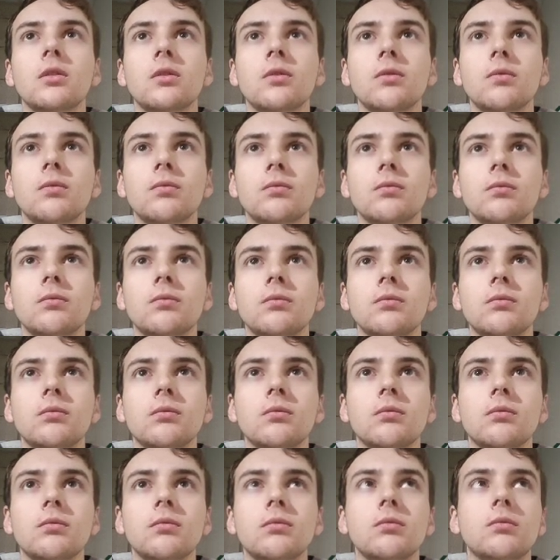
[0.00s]

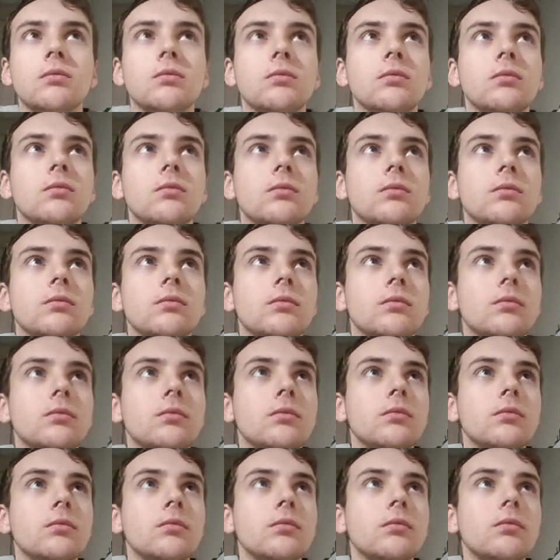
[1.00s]

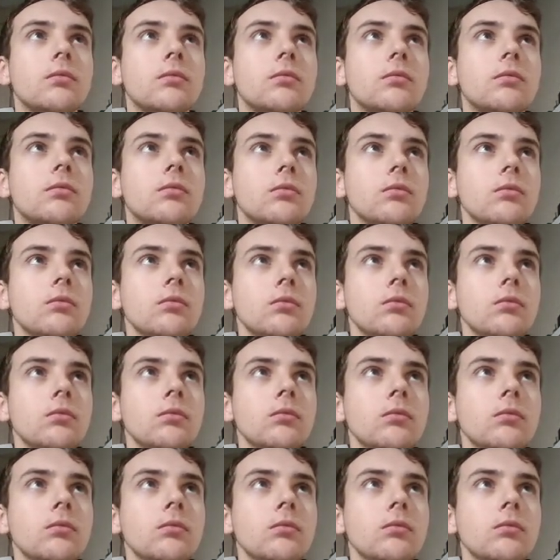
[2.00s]
(silence)